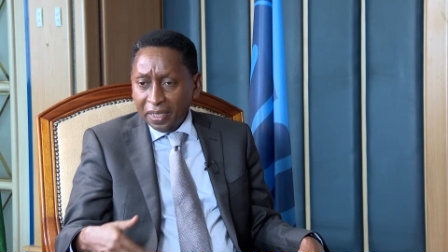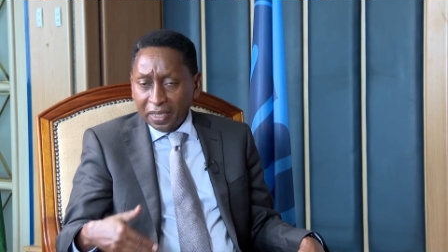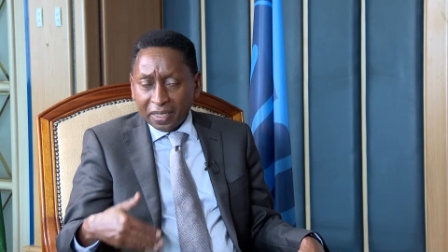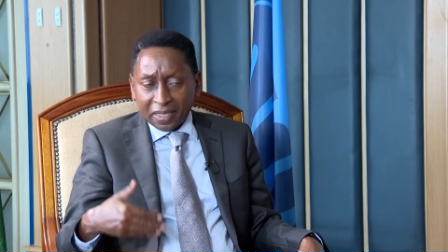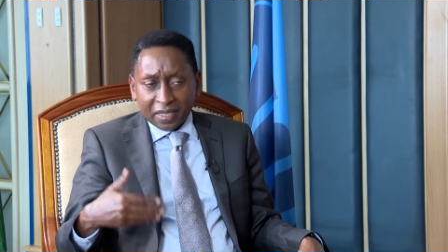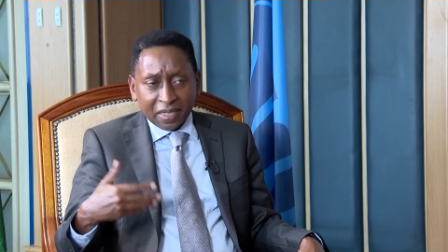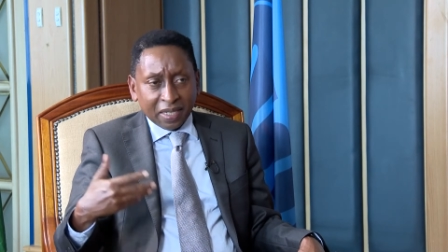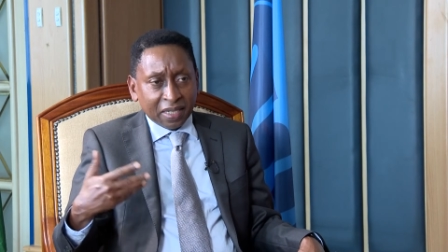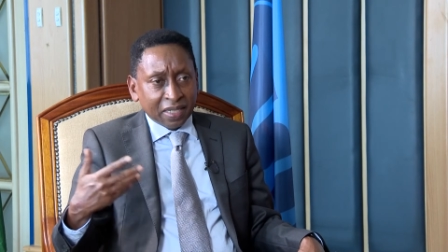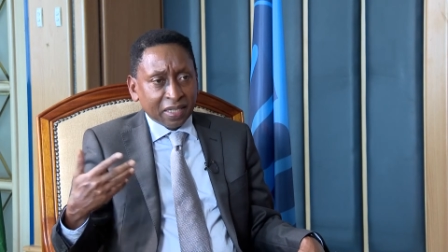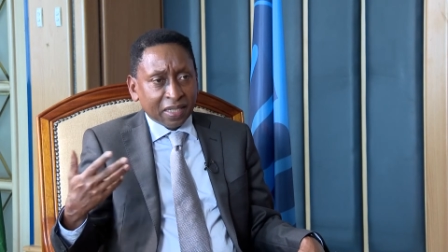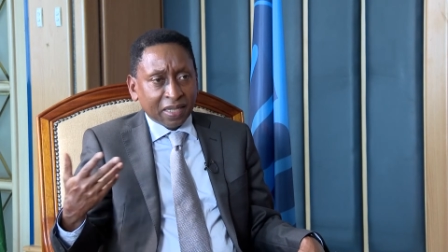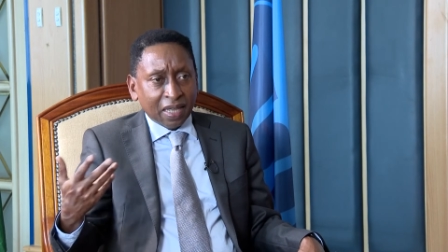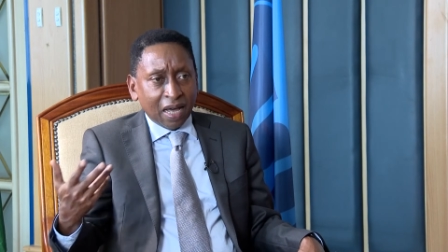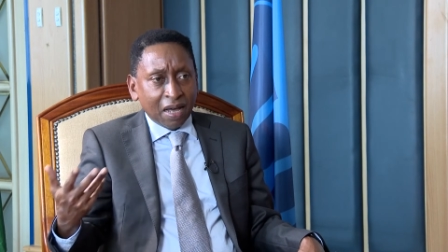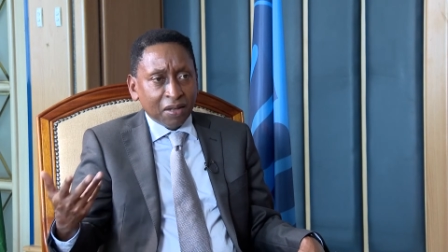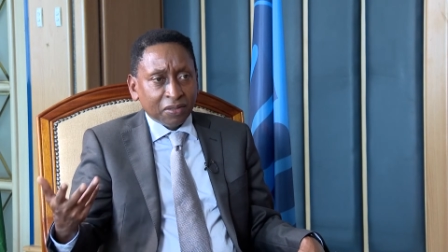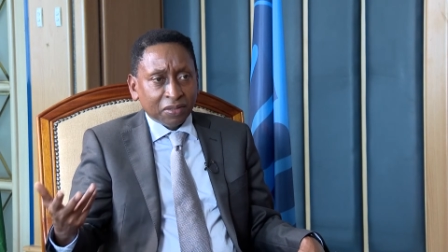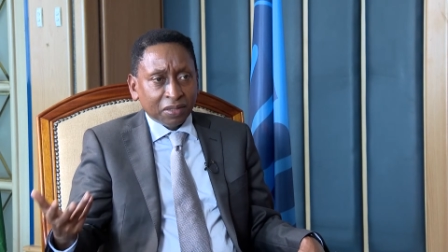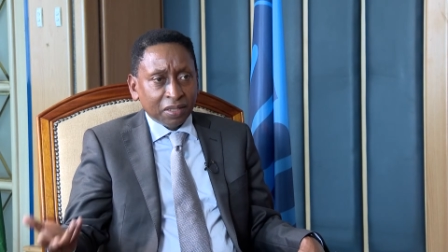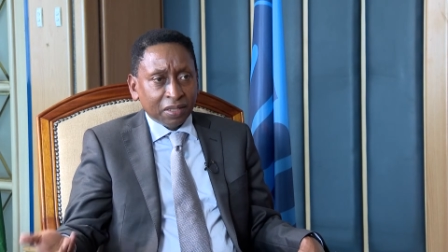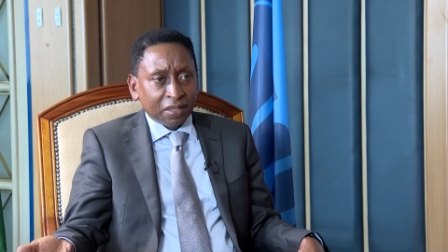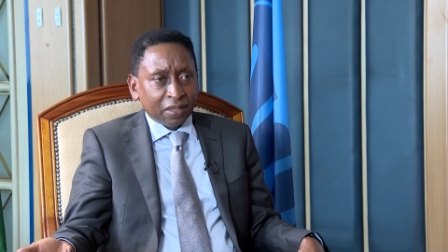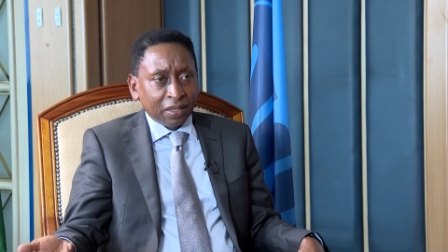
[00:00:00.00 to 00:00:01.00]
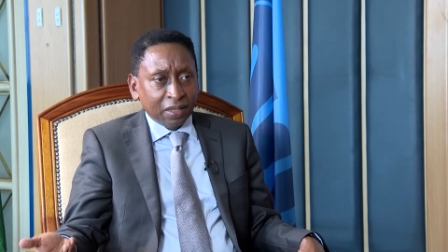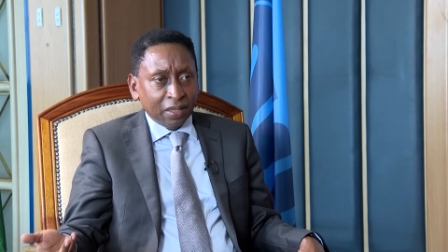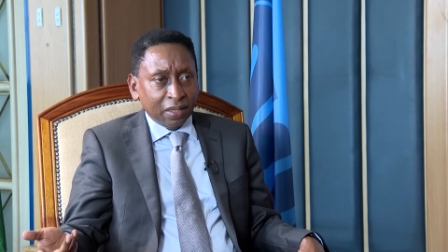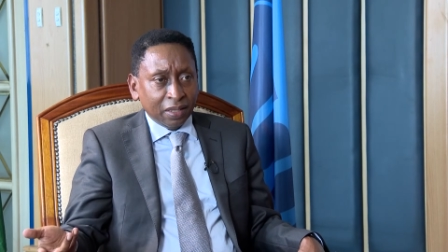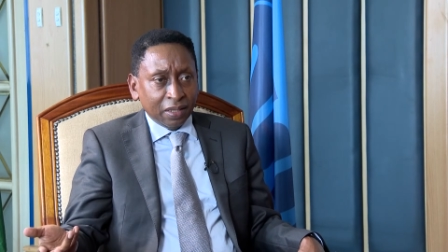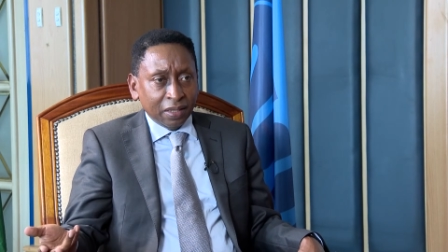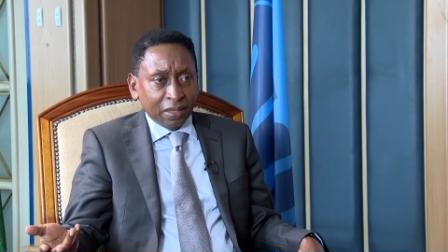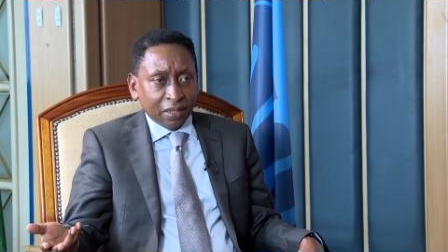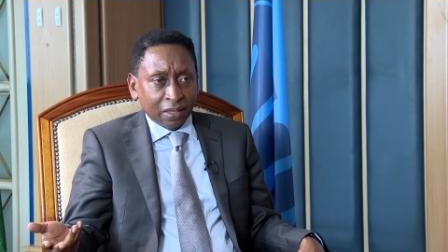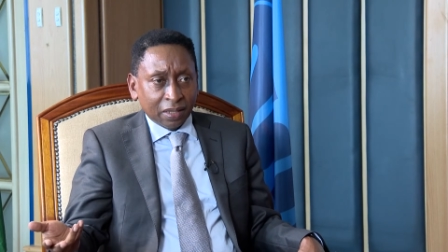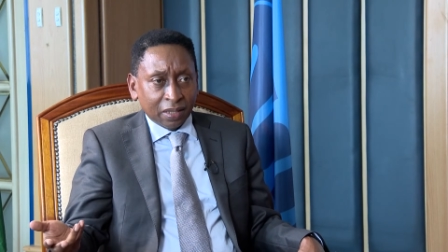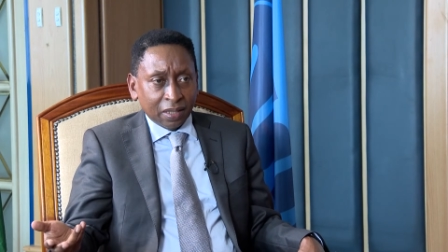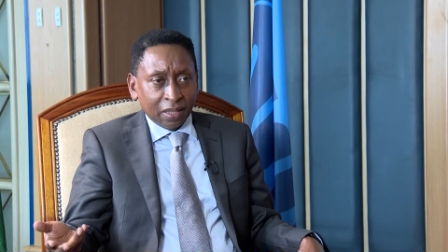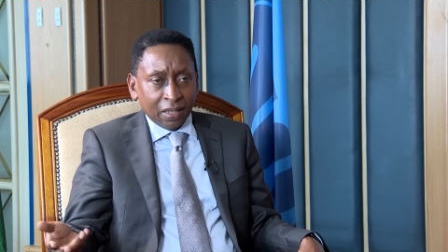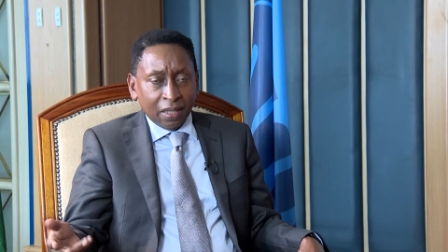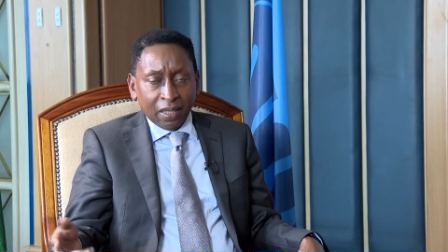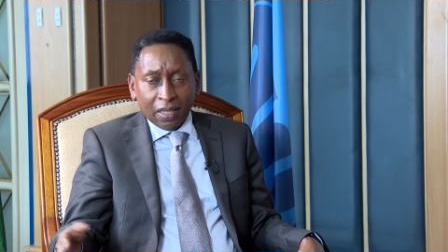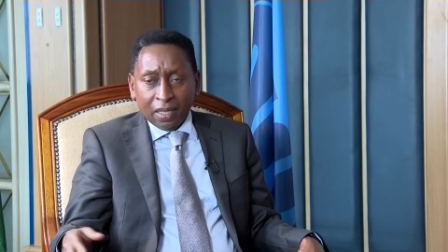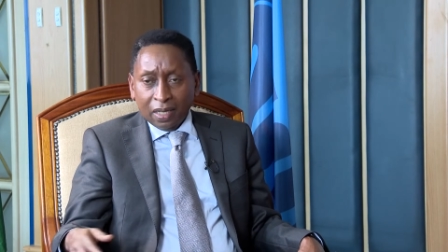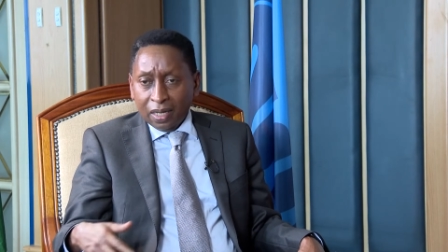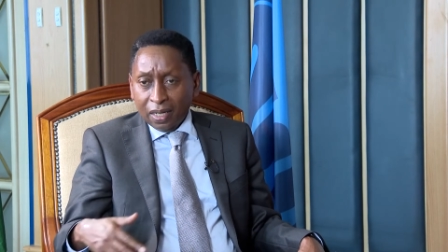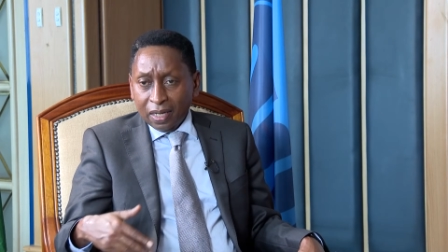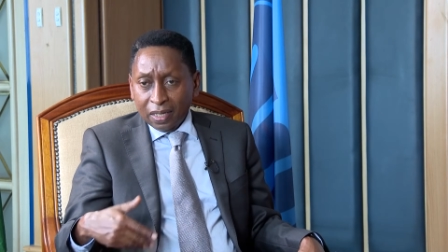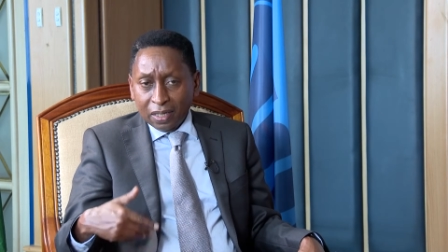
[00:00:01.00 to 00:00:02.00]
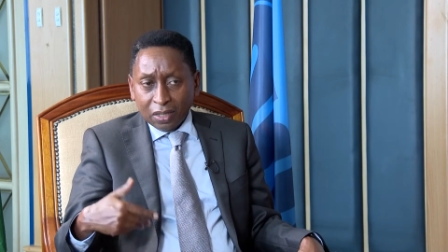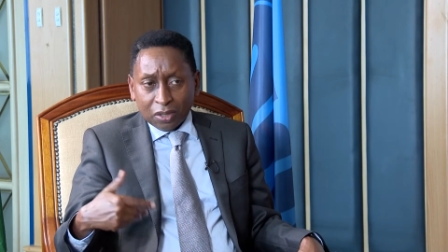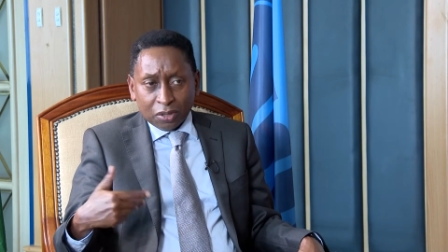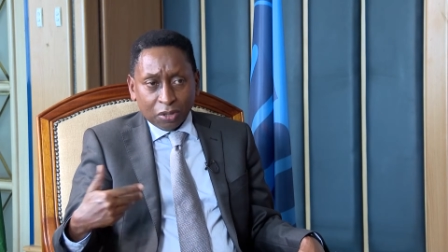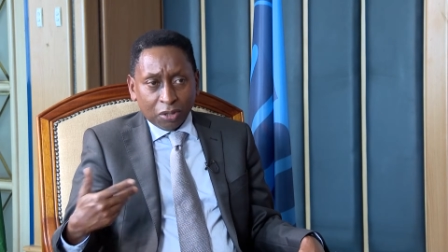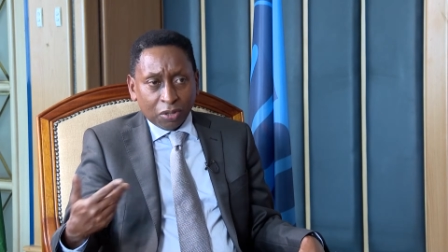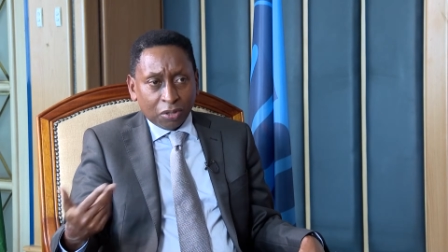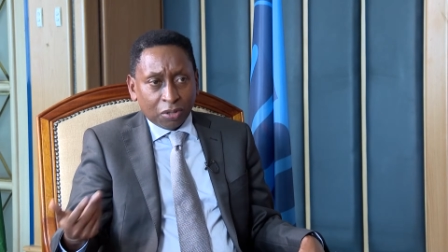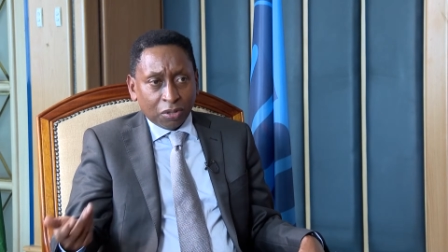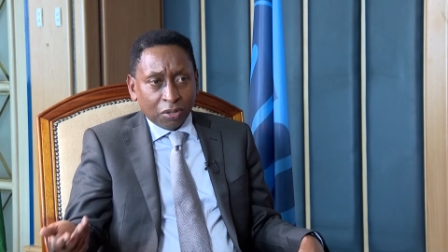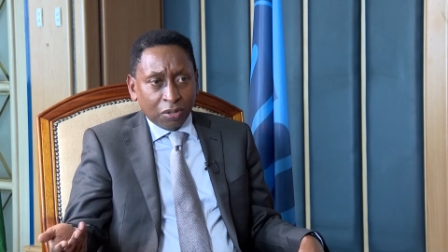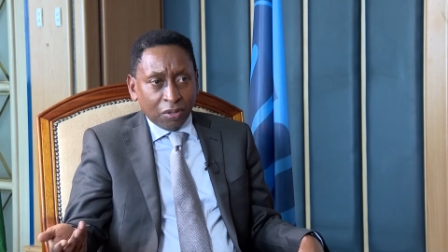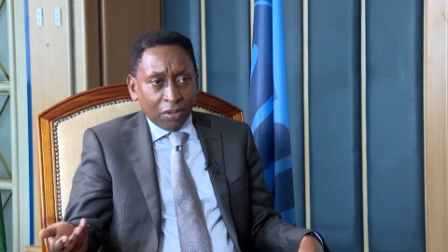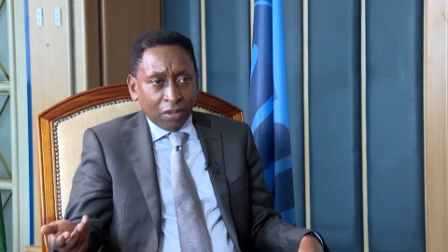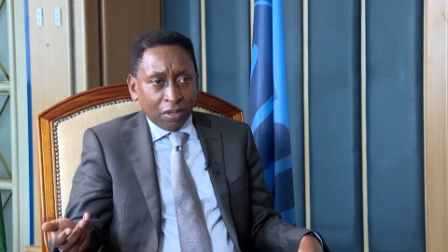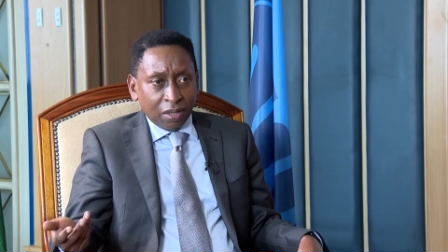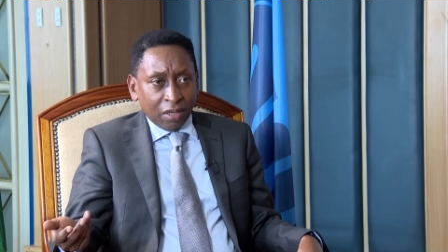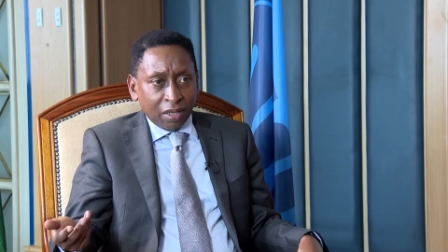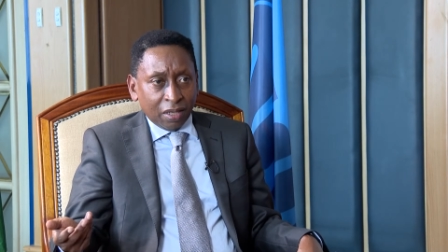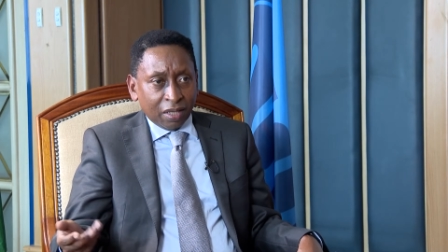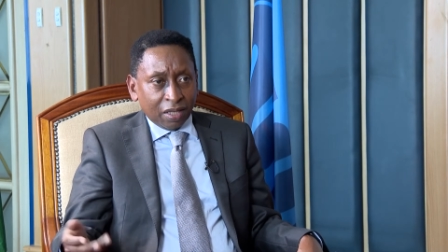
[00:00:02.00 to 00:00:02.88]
It's 6,000 shillings in total.